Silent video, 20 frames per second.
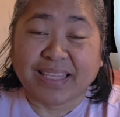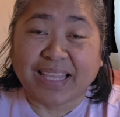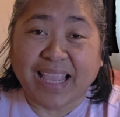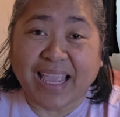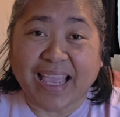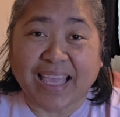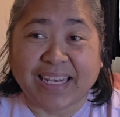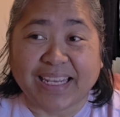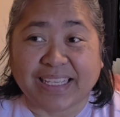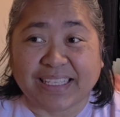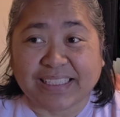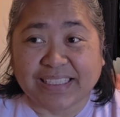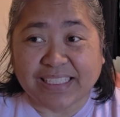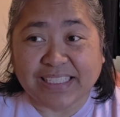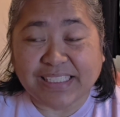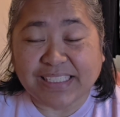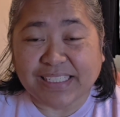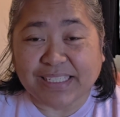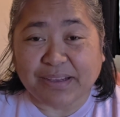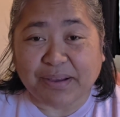and it
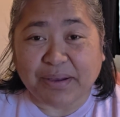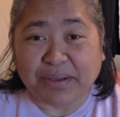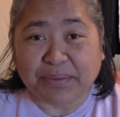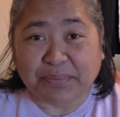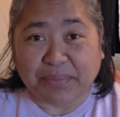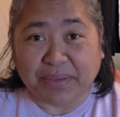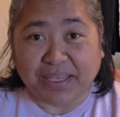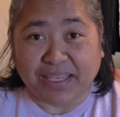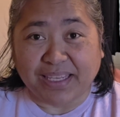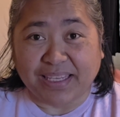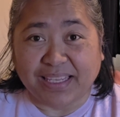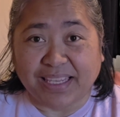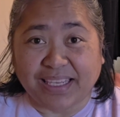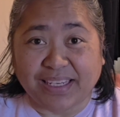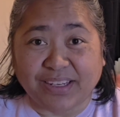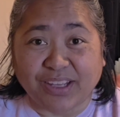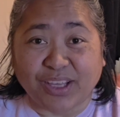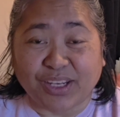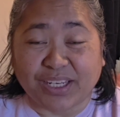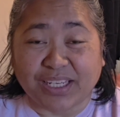glitching on me
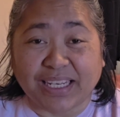and not